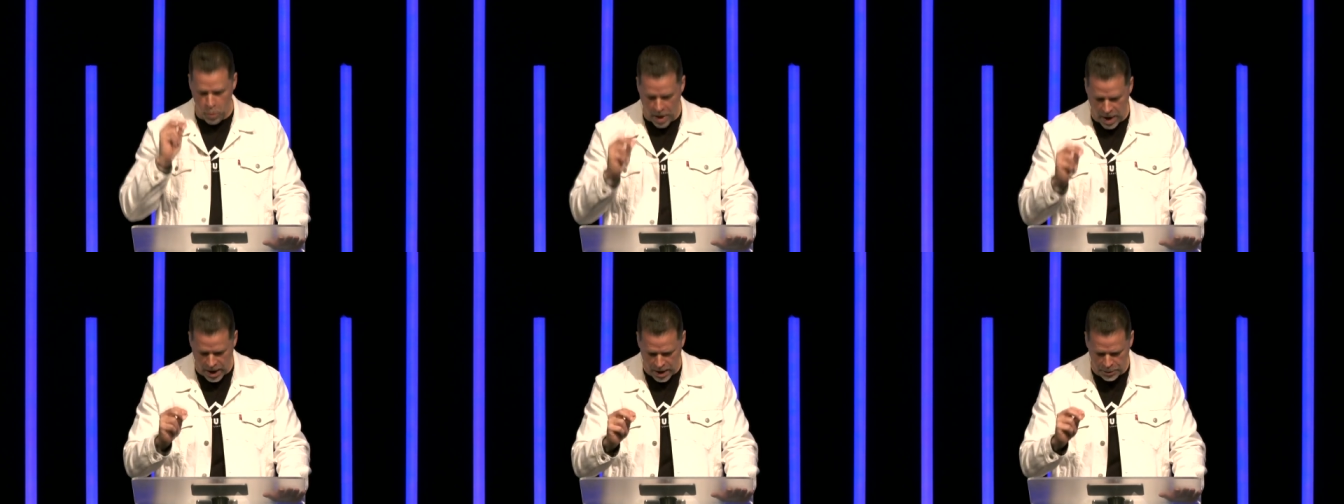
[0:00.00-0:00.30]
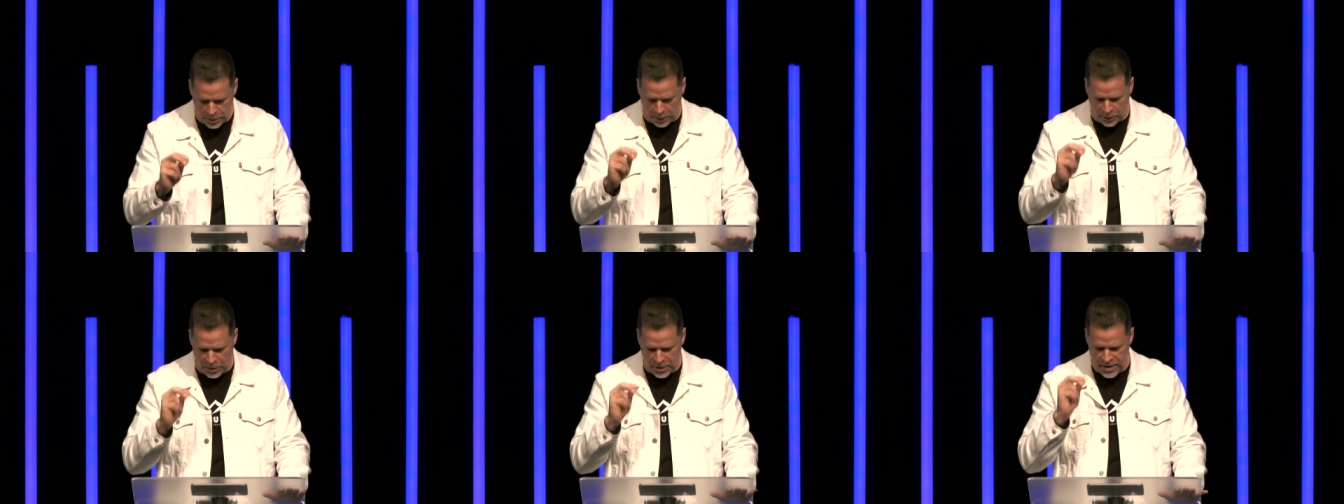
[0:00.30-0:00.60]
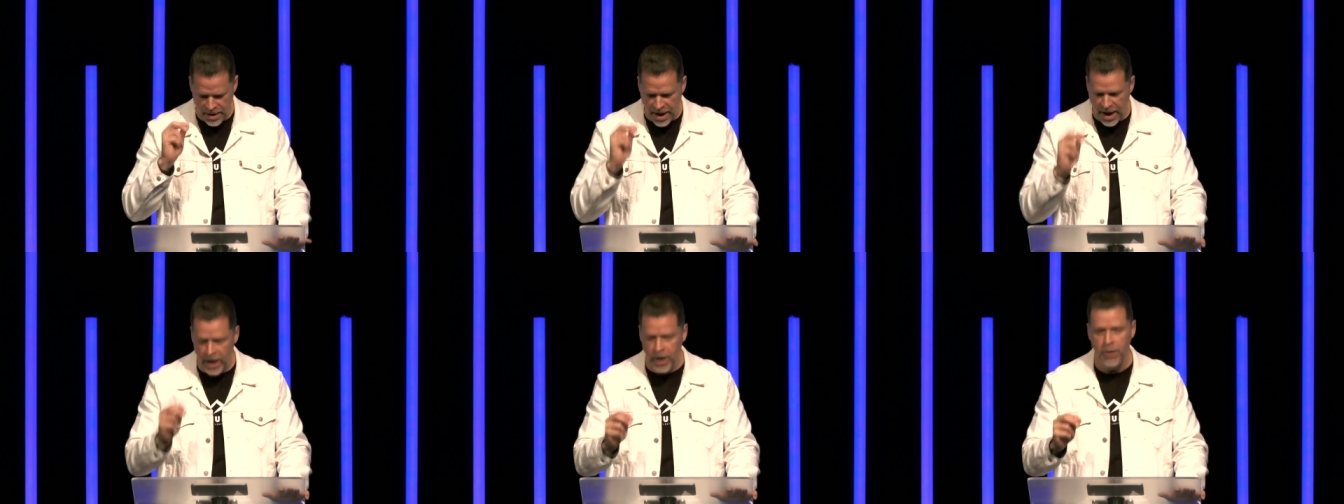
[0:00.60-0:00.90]
way that
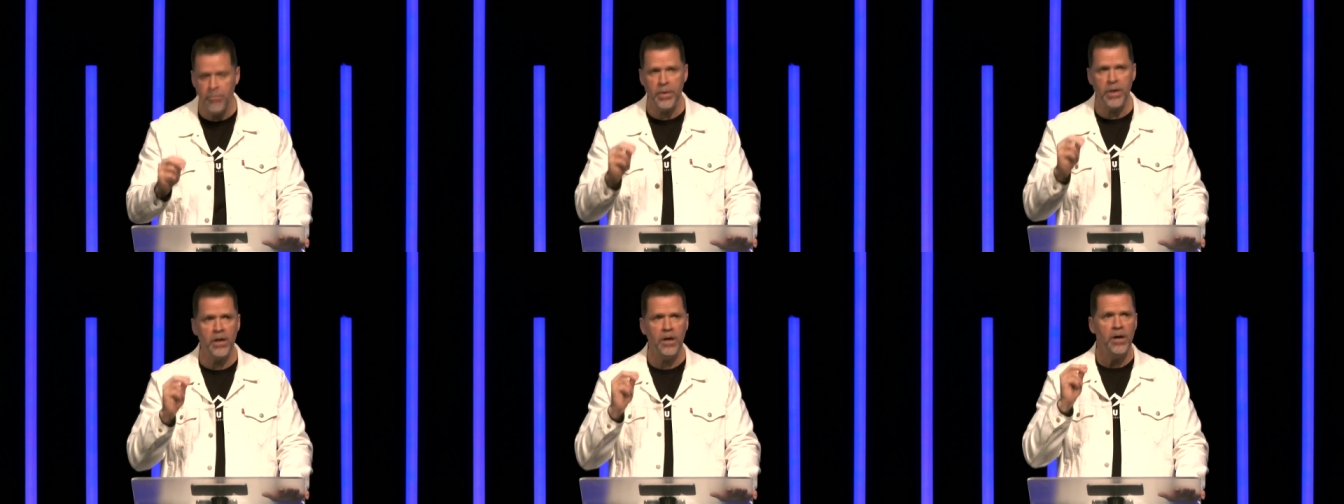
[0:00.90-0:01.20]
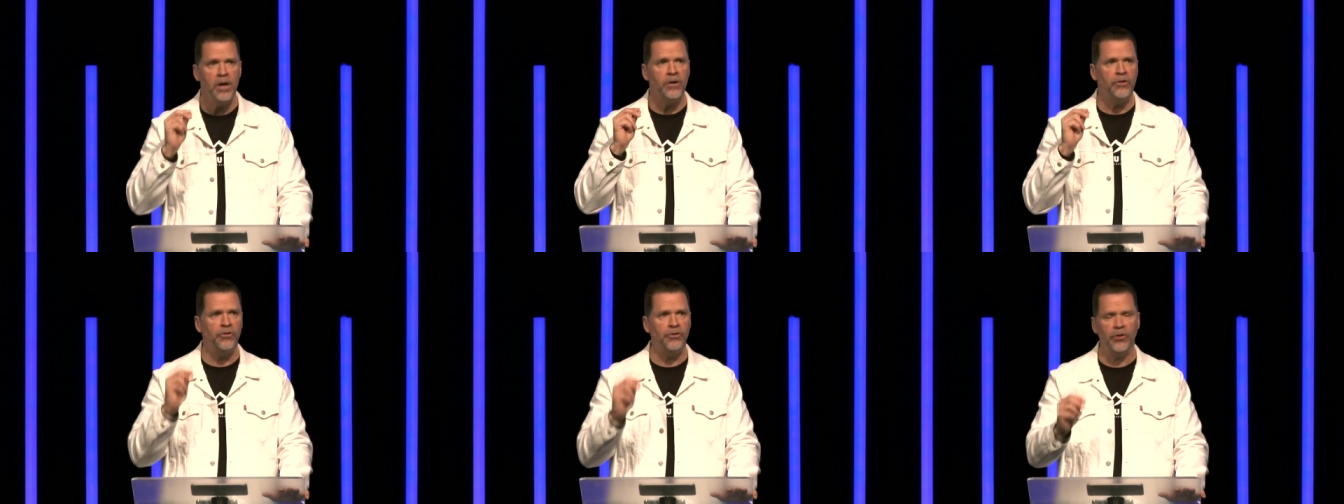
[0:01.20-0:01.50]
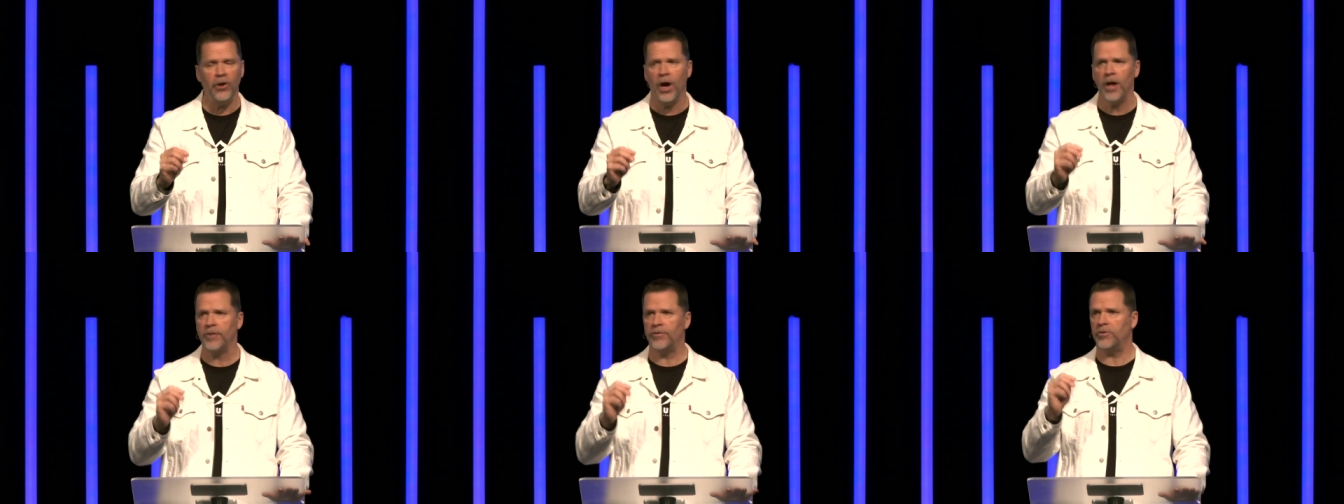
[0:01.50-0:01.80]
the enemy
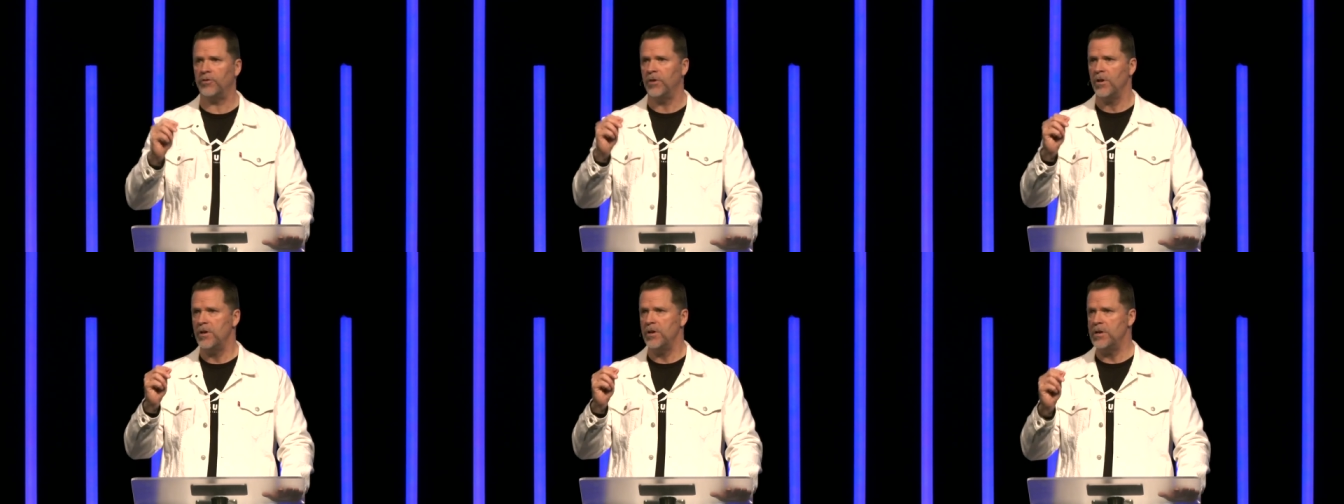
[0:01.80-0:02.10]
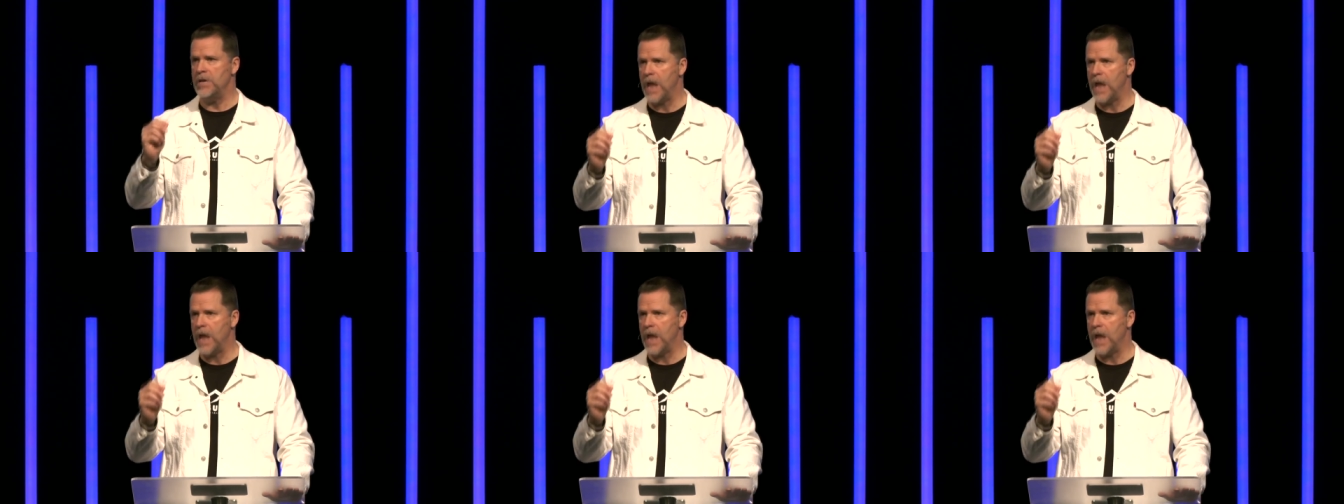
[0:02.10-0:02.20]
shuts